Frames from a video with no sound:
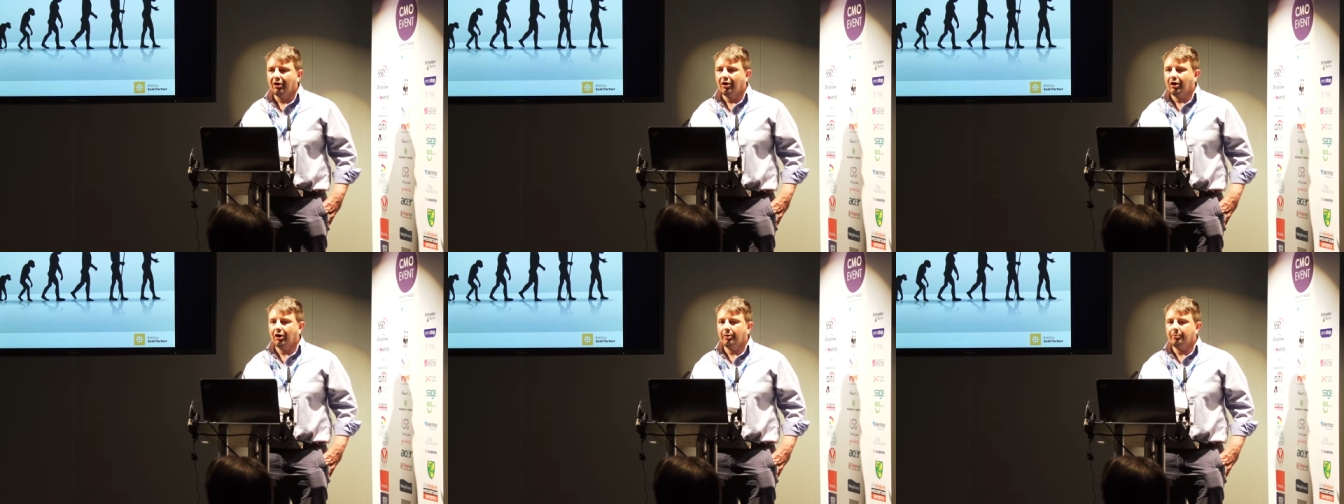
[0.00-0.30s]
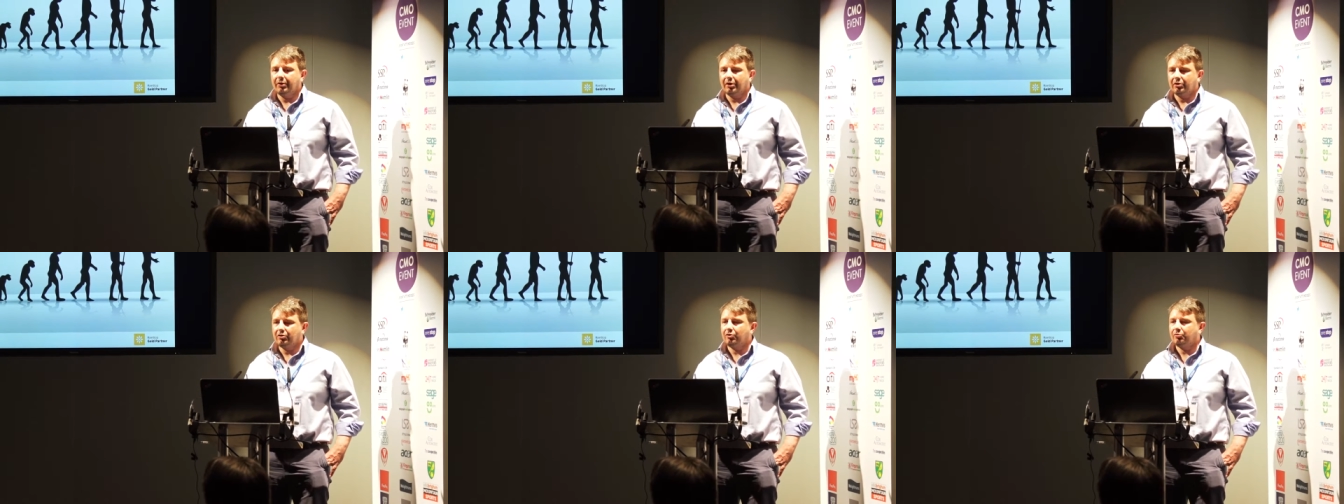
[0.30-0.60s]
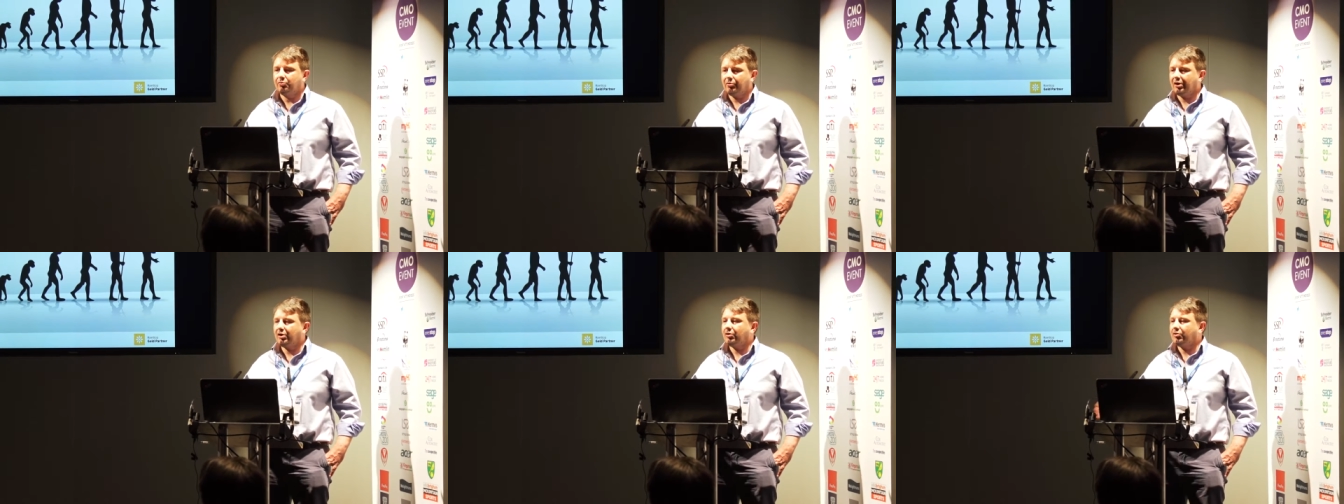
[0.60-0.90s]
um, and
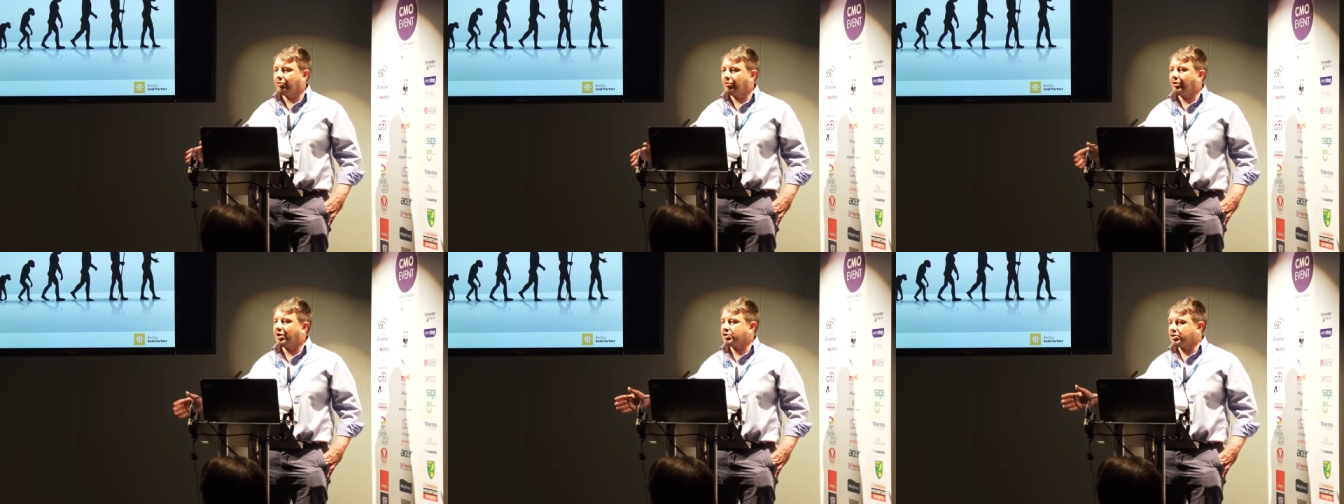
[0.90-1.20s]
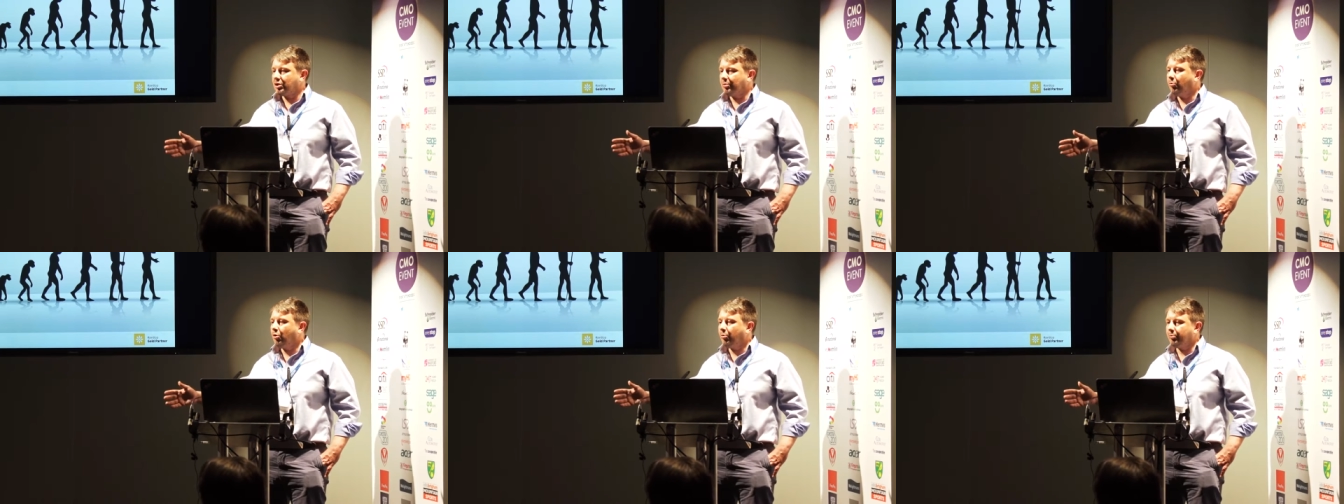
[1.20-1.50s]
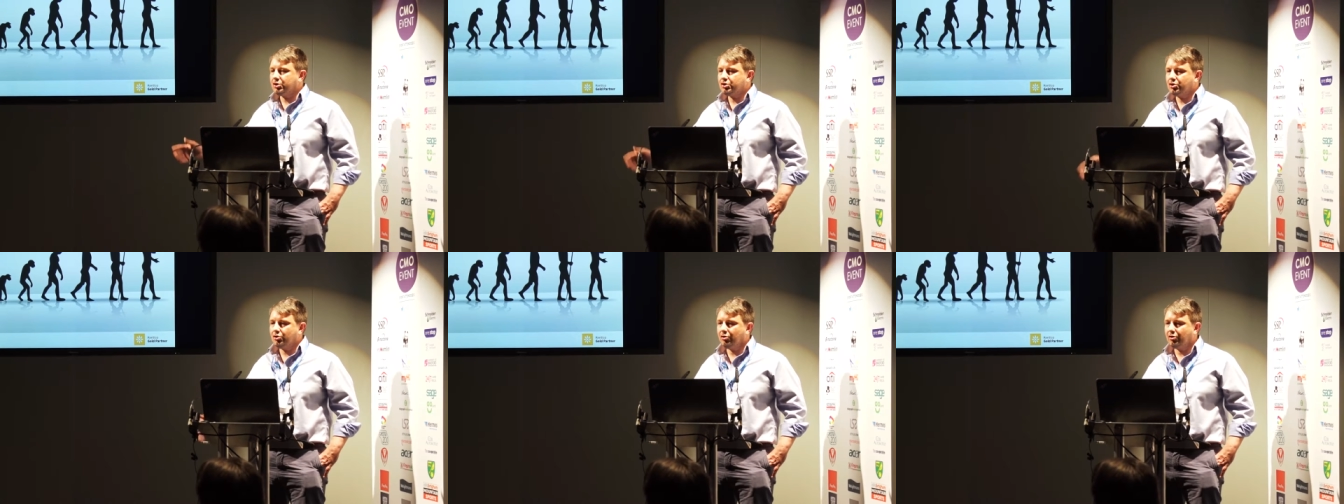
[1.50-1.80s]
you think that you're actually more
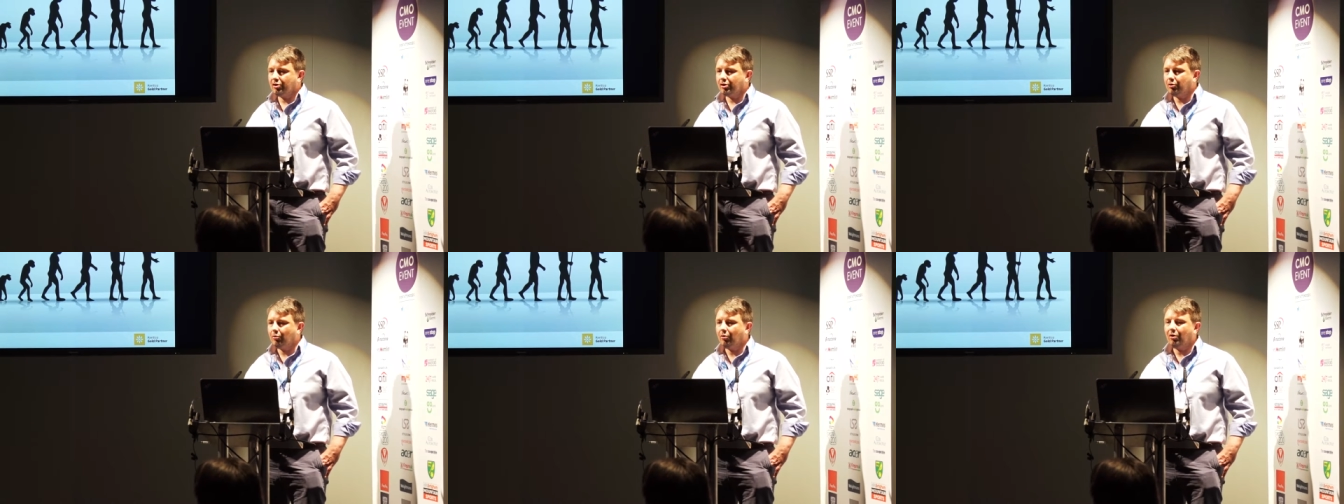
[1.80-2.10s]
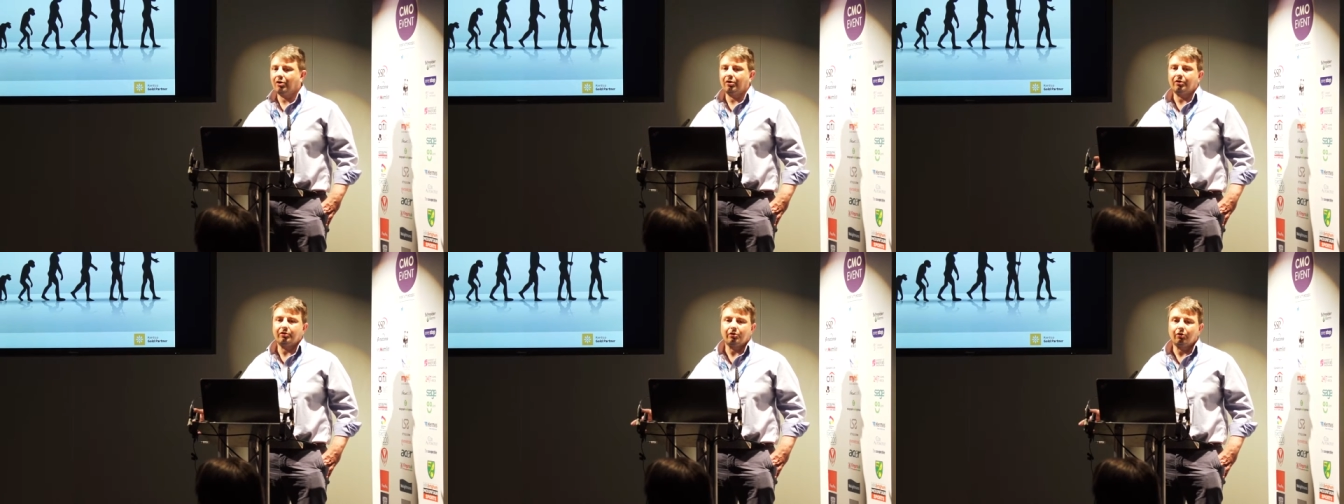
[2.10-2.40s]
mature than you are,